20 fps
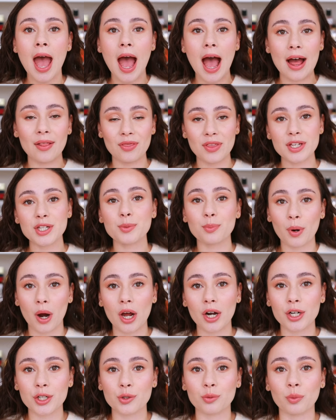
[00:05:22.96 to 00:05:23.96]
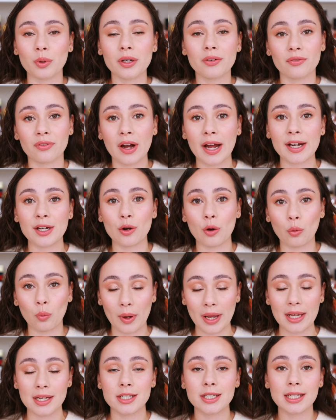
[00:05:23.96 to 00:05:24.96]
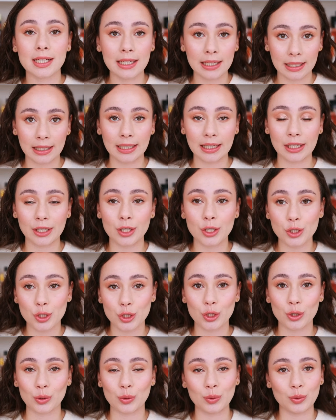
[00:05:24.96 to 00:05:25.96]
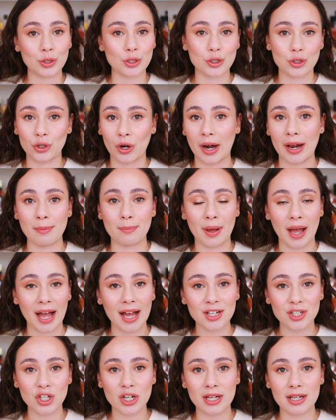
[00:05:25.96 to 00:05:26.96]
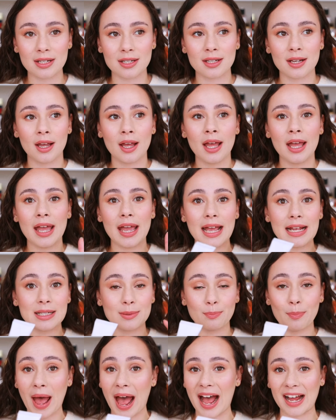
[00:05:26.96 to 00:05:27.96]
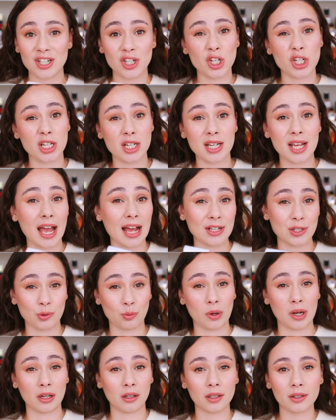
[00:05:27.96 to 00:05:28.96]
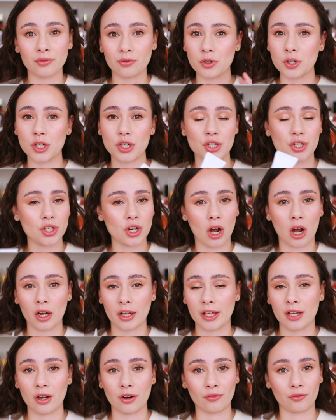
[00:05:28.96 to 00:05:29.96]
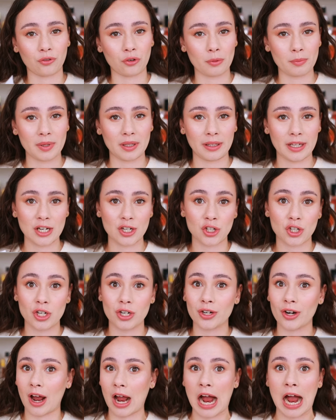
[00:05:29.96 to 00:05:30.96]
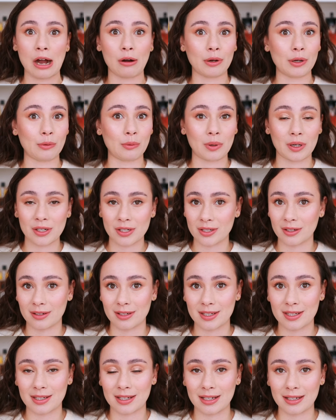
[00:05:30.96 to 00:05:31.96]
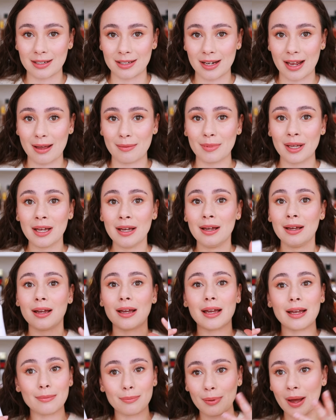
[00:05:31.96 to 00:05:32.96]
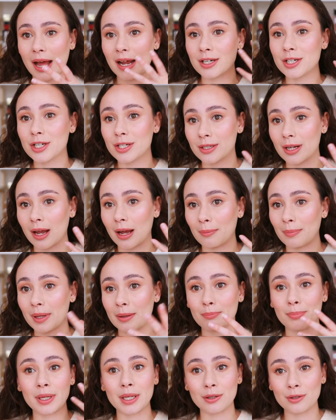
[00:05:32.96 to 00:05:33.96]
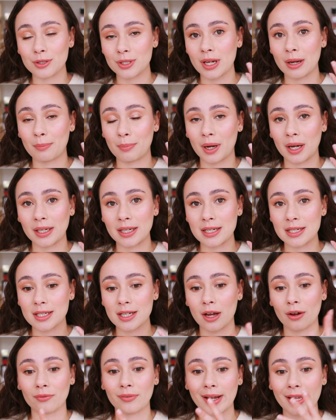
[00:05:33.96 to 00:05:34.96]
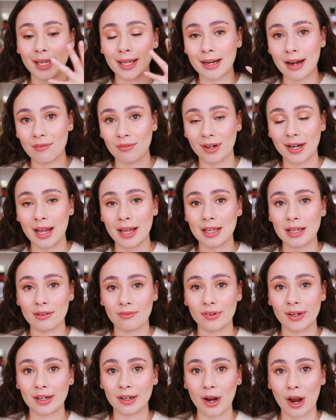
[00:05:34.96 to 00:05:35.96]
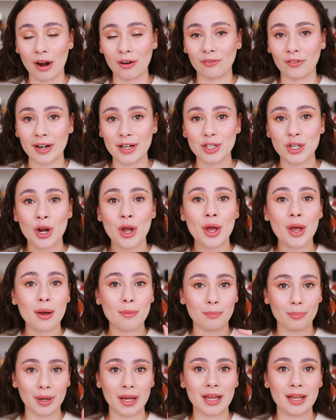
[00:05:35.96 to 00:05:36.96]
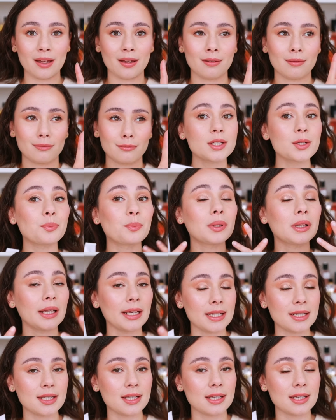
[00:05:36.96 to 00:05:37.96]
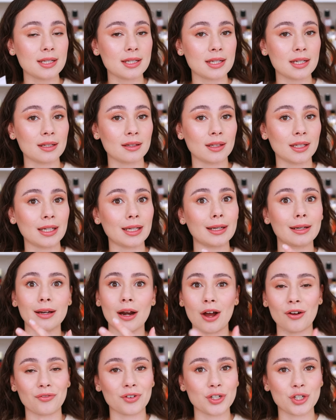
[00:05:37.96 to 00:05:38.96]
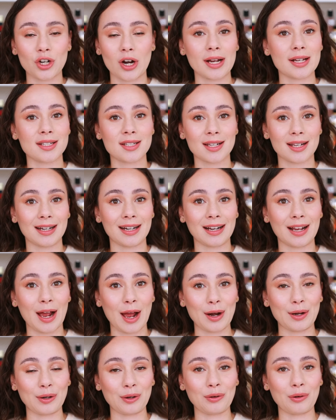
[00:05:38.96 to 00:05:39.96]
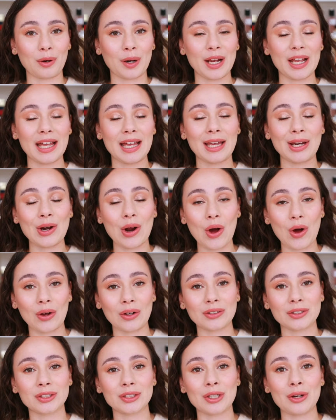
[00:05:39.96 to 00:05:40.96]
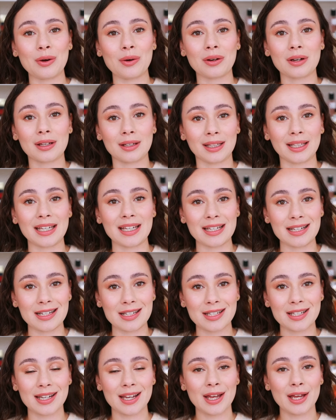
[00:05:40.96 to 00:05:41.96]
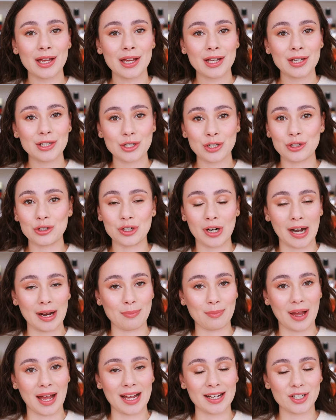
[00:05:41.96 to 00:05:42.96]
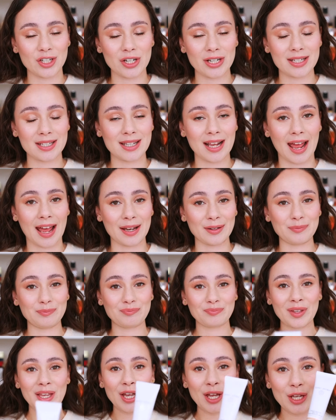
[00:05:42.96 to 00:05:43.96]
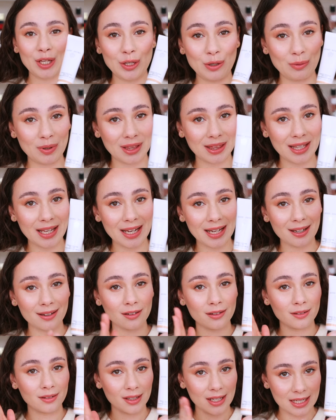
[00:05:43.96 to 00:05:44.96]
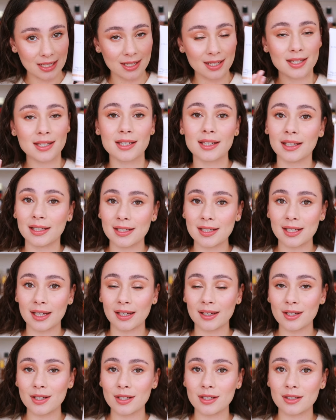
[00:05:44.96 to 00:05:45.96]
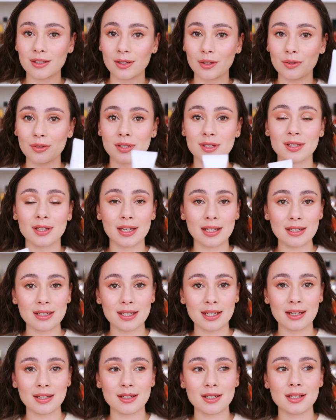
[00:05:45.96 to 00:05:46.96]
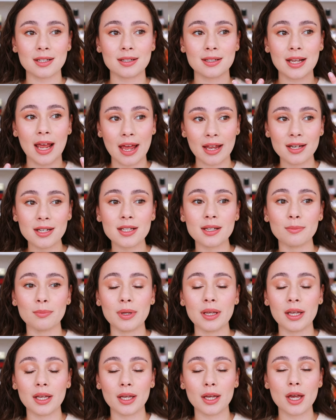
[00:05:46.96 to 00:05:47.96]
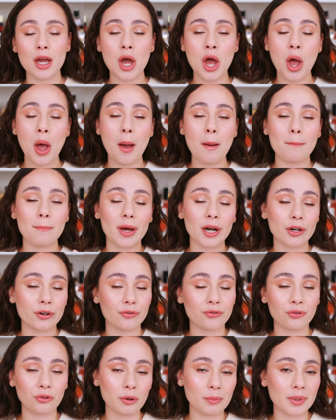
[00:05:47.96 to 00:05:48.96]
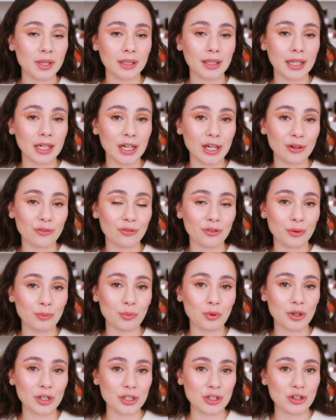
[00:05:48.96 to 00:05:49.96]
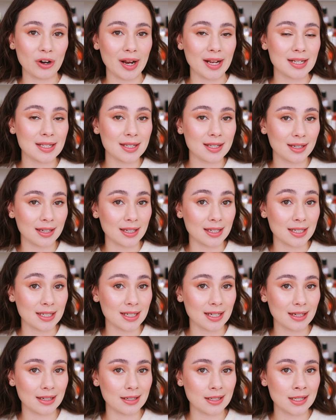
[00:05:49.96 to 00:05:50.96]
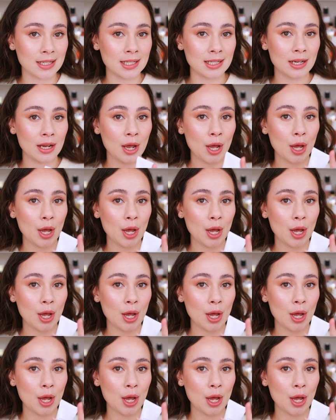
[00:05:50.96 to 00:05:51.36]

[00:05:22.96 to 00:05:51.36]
and this product would find a way to cling to the dry patches. It's patchy as well, if we're just talking on formulation, not how it works on skin type. It patches up, it peels up on itself. I can never get even coverage, but to place this in the not for dry skin category, it also clings to dry patches and you would think it's a skin tint, so skin tints tend to be better formulated for more dry skin tints.